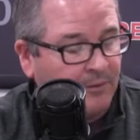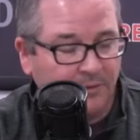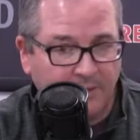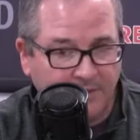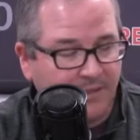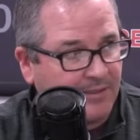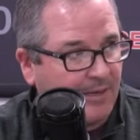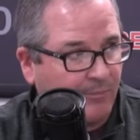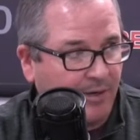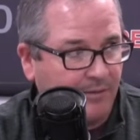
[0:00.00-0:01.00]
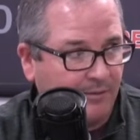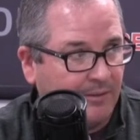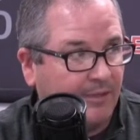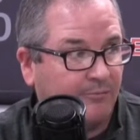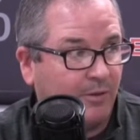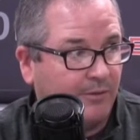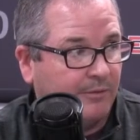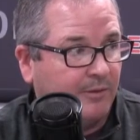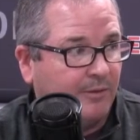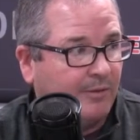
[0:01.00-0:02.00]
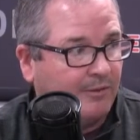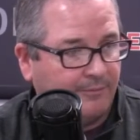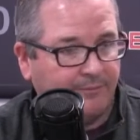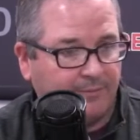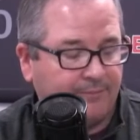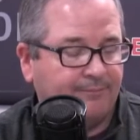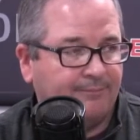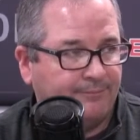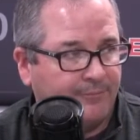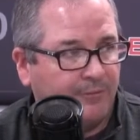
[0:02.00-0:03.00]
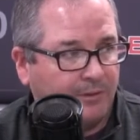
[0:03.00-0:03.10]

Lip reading: And at that time, right, that's when there